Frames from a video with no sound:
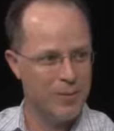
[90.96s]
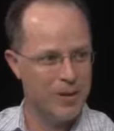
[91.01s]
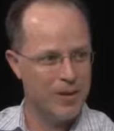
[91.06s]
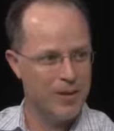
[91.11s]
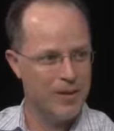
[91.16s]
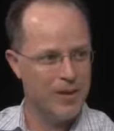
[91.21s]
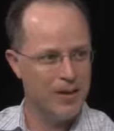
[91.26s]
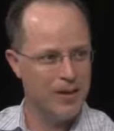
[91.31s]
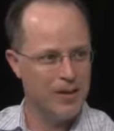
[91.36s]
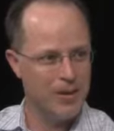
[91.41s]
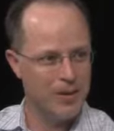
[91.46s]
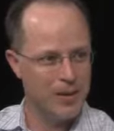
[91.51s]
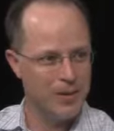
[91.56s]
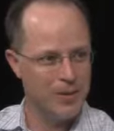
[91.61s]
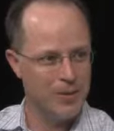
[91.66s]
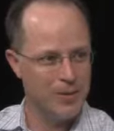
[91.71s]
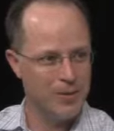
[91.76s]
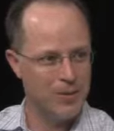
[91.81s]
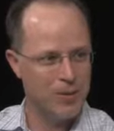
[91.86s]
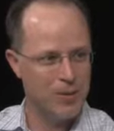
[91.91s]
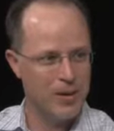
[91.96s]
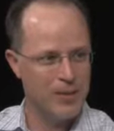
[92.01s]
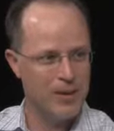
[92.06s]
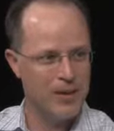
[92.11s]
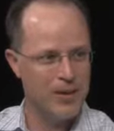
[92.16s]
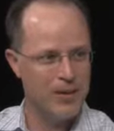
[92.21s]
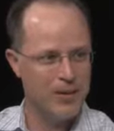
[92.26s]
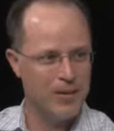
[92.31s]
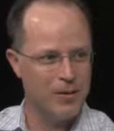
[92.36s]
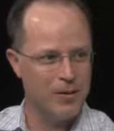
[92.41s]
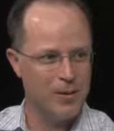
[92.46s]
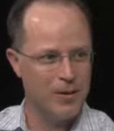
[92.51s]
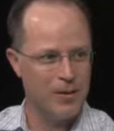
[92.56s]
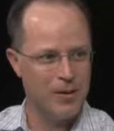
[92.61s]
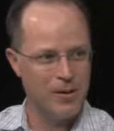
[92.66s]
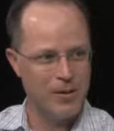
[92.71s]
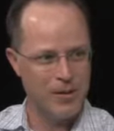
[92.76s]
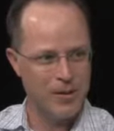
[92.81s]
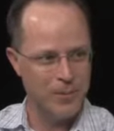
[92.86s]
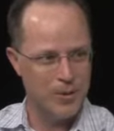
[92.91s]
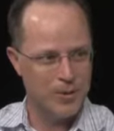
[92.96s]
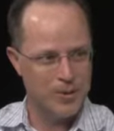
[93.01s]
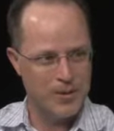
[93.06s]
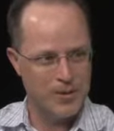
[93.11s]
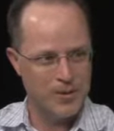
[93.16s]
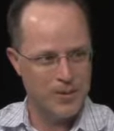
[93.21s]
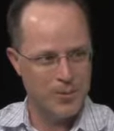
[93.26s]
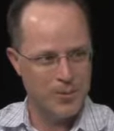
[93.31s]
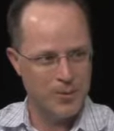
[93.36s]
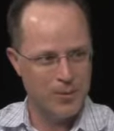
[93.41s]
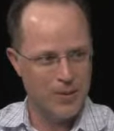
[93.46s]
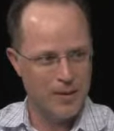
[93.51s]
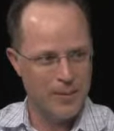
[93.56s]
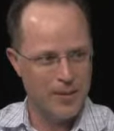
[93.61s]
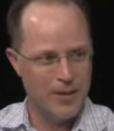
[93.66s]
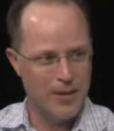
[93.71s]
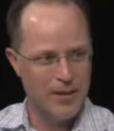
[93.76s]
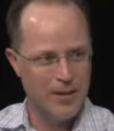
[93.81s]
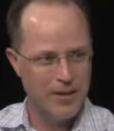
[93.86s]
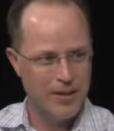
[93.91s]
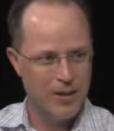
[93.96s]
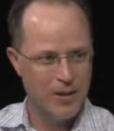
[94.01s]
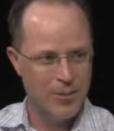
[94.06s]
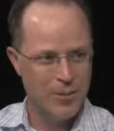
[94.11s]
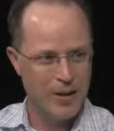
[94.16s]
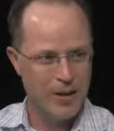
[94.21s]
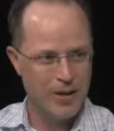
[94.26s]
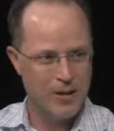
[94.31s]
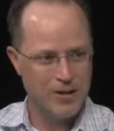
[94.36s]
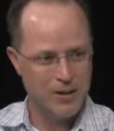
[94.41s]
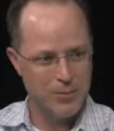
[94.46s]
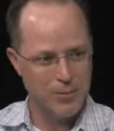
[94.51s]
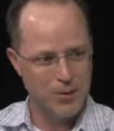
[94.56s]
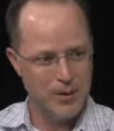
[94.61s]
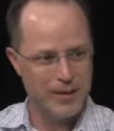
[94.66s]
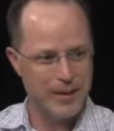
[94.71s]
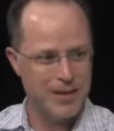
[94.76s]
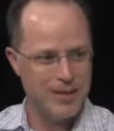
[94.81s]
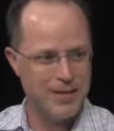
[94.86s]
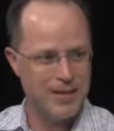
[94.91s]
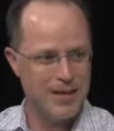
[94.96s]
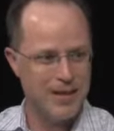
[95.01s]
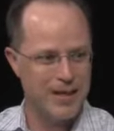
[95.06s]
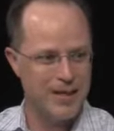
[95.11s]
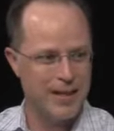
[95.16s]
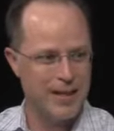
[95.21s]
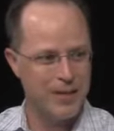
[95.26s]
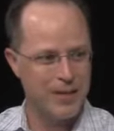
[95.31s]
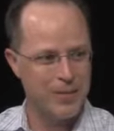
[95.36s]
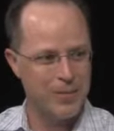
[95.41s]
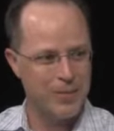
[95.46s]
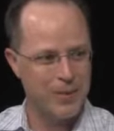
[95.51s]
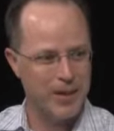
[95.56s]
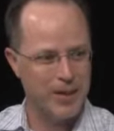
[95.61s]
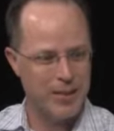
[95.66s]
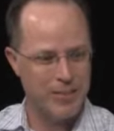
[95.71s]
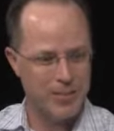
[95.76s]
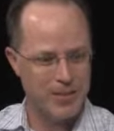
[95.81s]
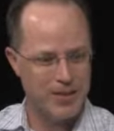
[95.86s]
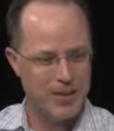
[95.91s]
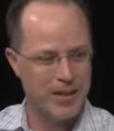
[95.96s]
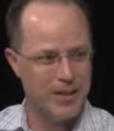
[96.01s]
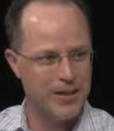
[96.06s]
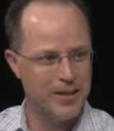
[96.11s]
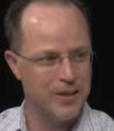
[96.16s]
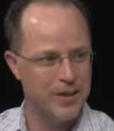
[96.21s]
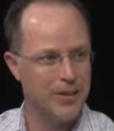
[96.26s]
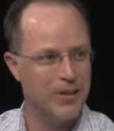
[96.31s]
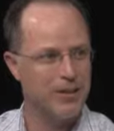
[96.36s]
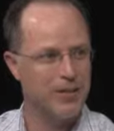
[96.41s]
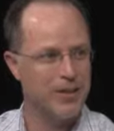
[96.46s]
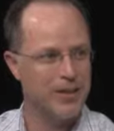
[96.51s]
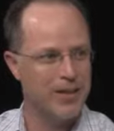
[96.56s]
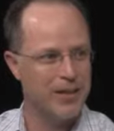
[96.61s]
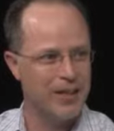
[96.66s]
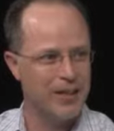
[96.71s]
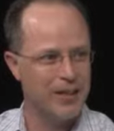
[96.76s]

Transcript: week, code deployment or an emergency deployment, we actually bring that site down and bring up a site in Irvine,